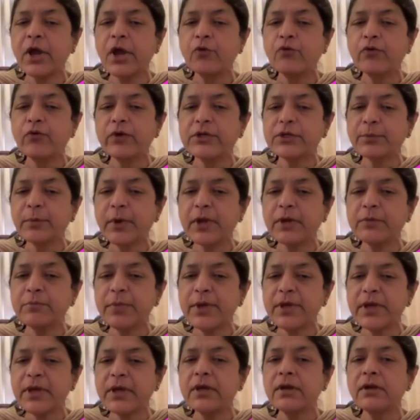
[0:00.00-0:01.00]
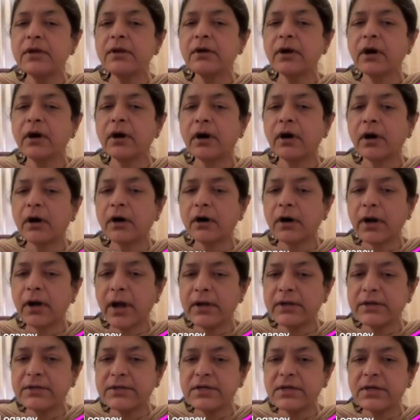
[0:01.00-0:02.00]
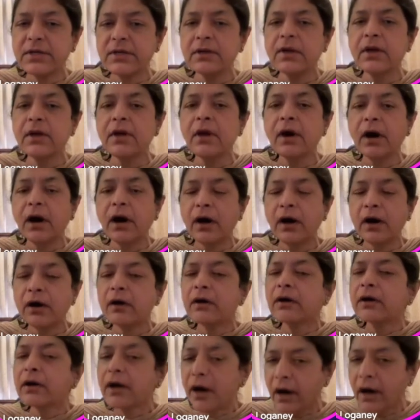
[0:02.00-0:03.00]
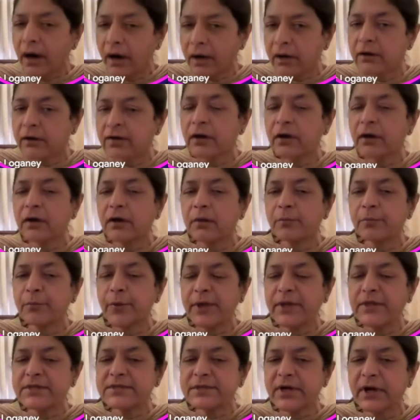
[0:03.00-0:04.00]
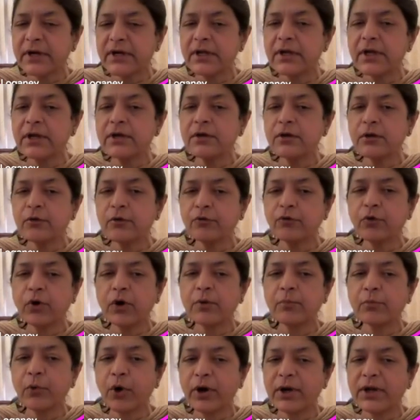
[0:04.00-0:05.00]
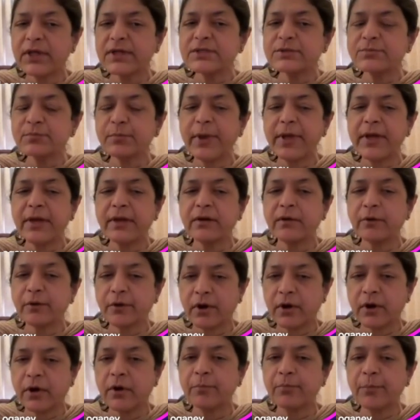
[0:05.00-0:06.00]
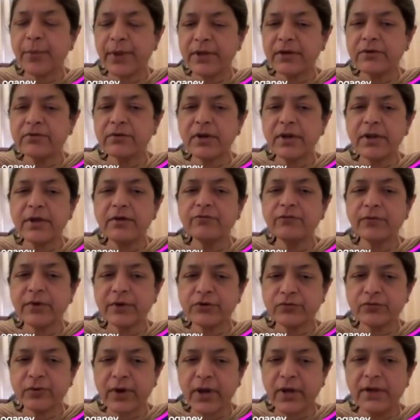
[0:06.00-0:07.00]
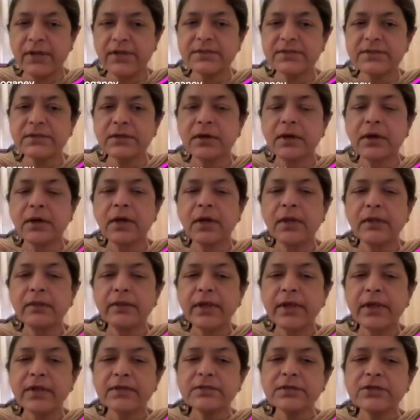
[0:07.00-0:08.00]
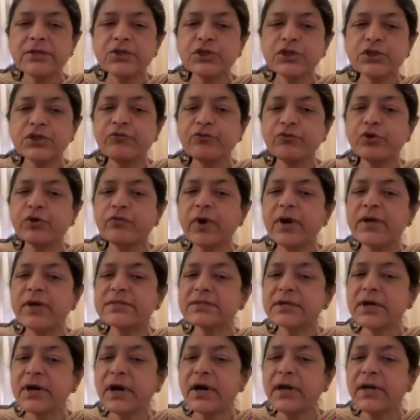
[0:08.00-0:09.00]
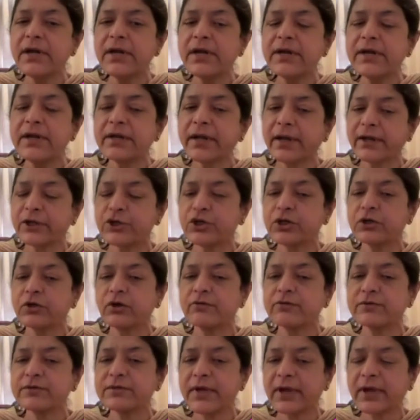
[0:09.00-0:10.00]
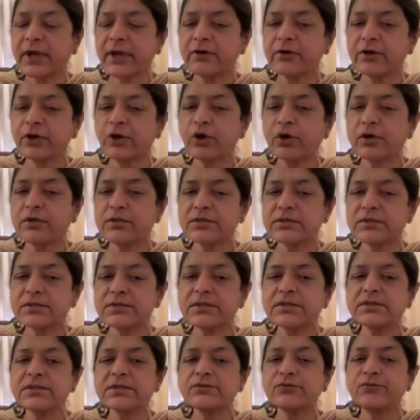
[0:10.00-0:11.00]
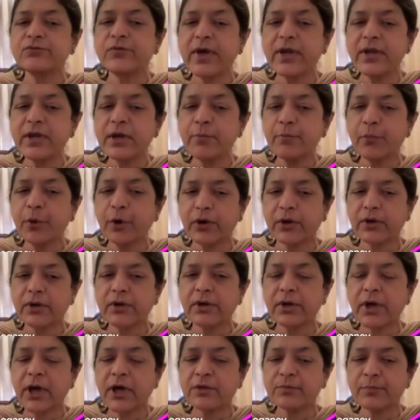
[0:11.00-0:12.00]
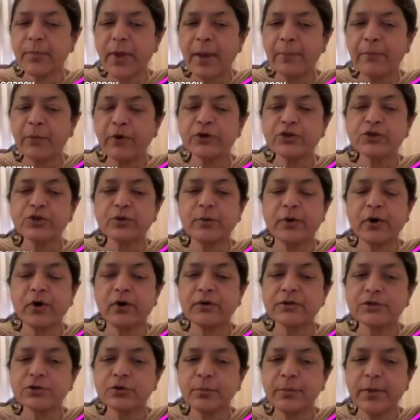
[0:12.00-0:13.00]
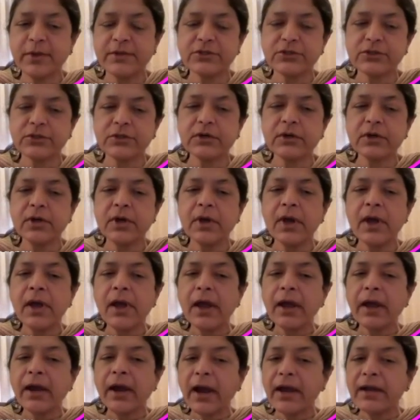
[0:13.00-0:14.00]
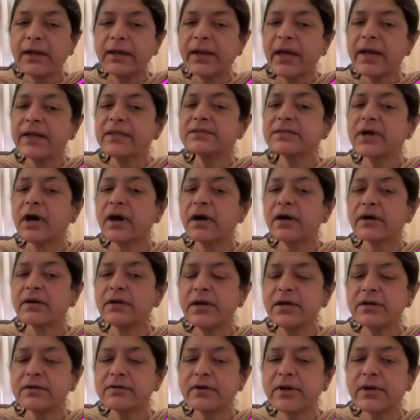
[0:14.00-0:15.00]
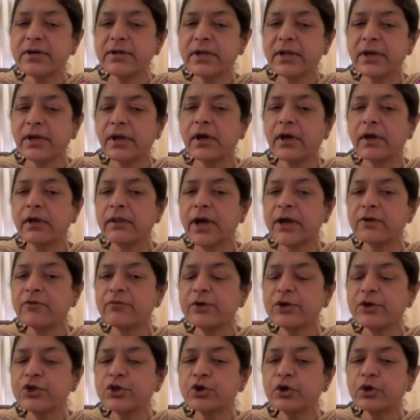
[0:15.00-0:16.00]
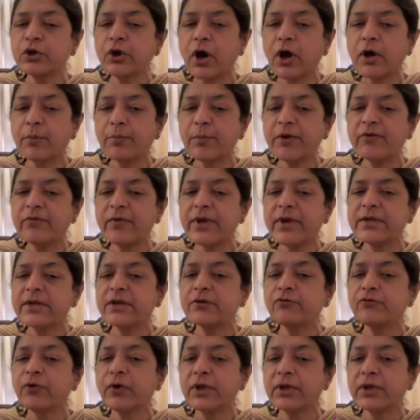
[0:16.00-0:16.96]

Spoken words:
vitamin B and D are being studied for modest pain relief in trials. There is a shift towards early detection of secondary causes. This is very important, as ma'am also mentioned. Guidelines are reiterating that we should not be waiting for